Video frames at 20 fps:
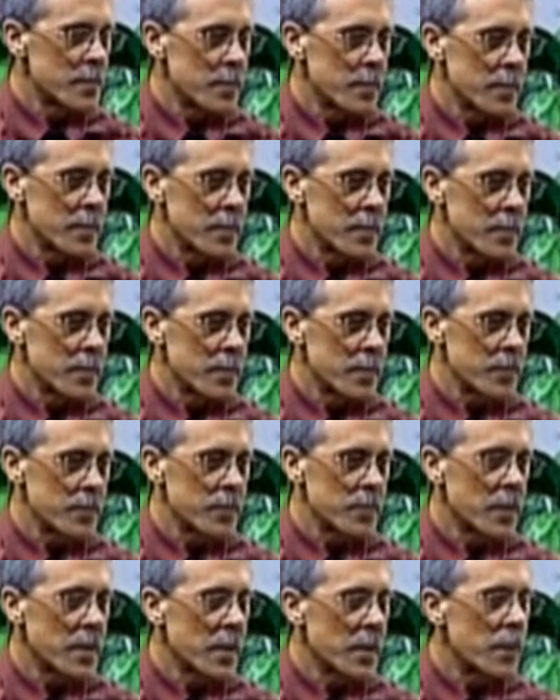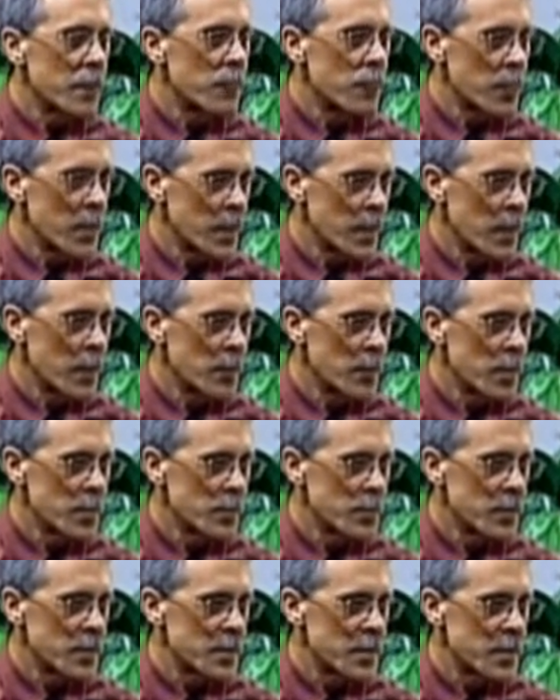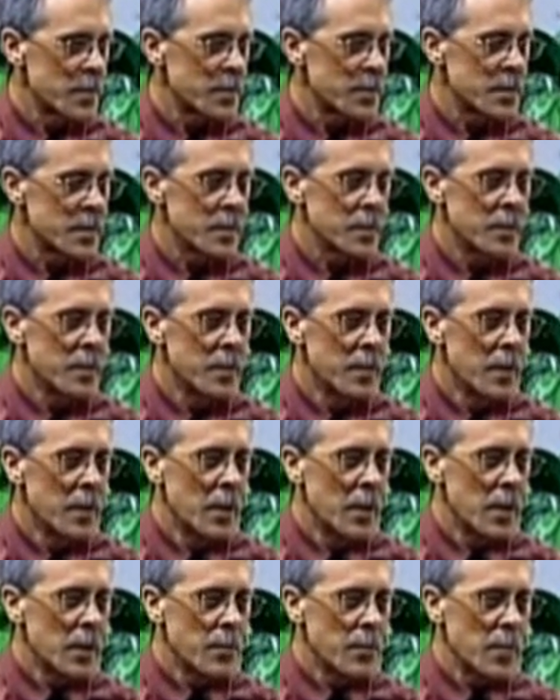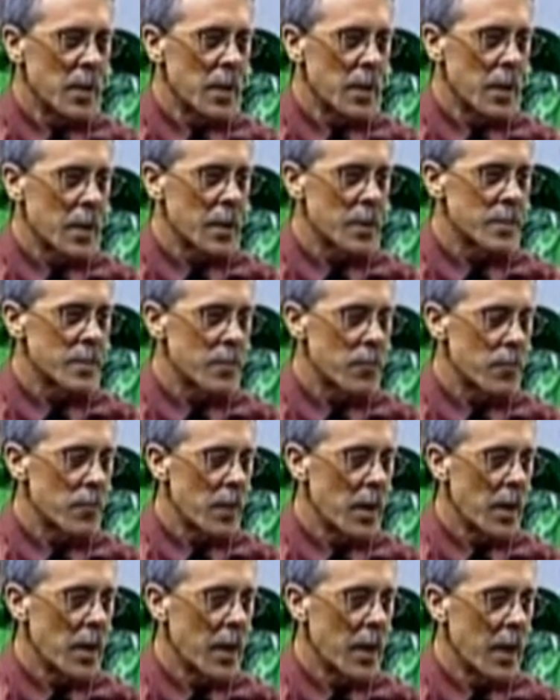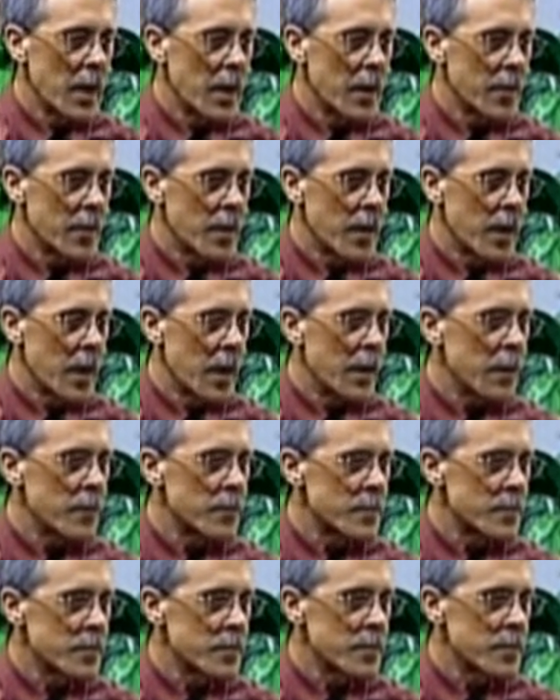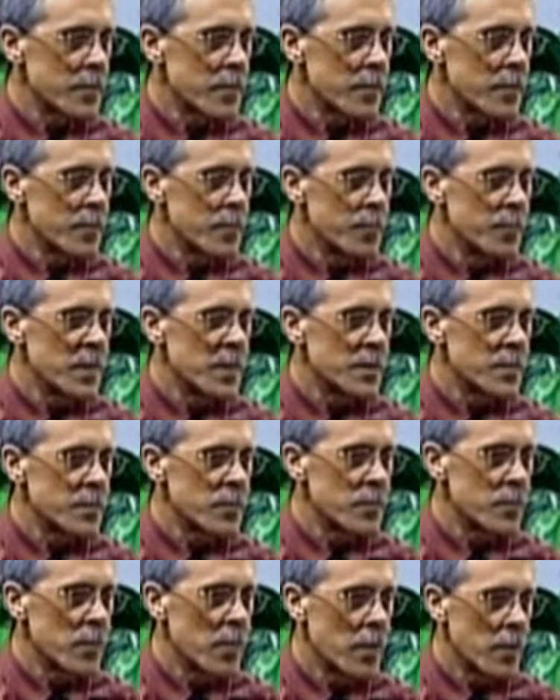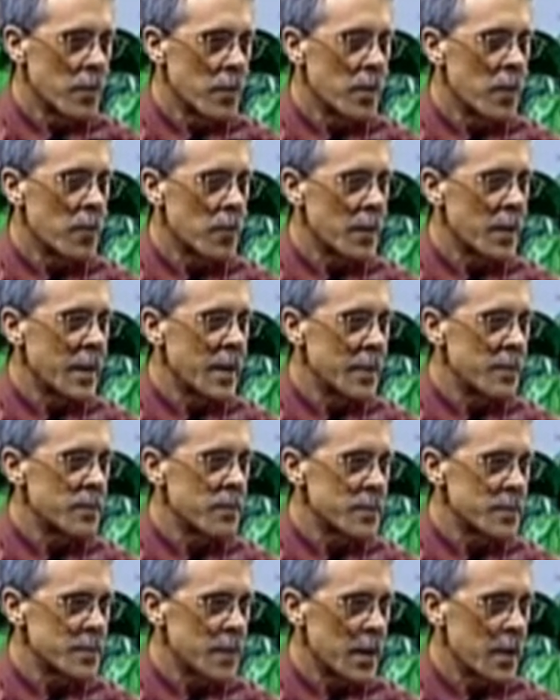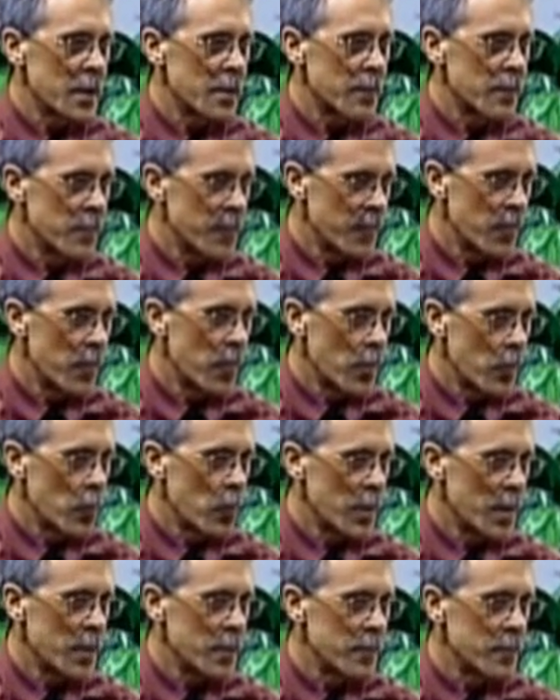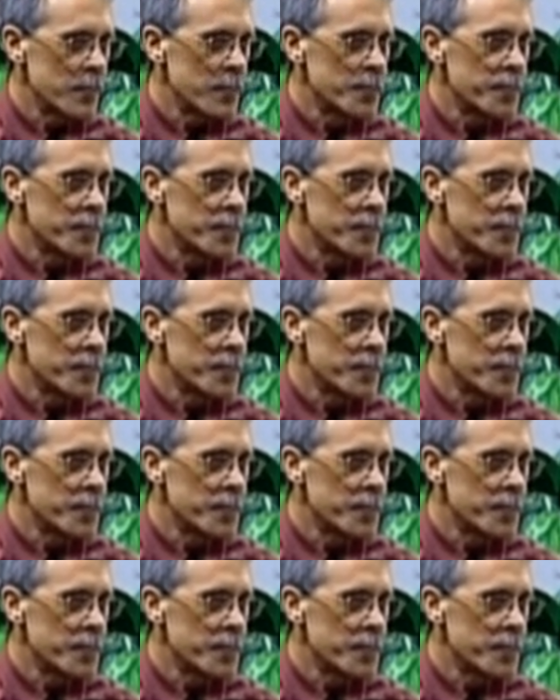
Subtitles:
in a recumbent position, my legs are out on either side of the front wheel.